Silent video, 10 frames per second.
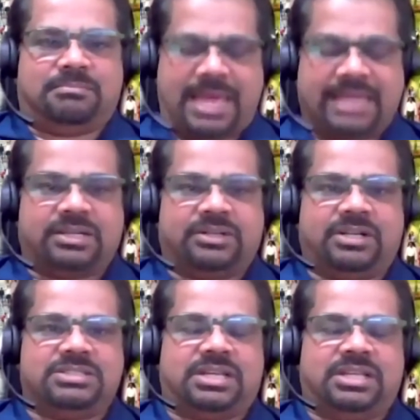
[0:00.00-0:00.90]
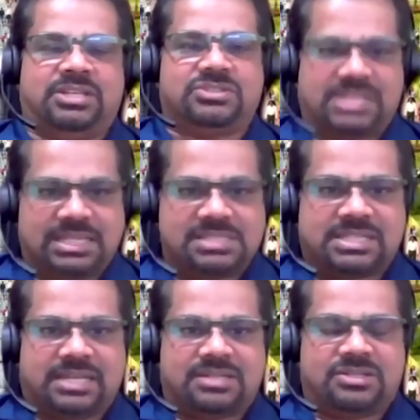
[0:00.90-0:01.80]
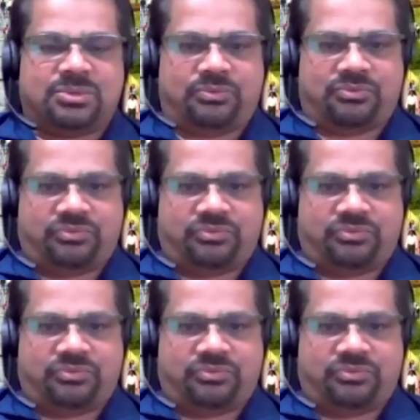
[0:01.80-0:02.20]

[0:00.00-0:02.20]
background, design your skill set to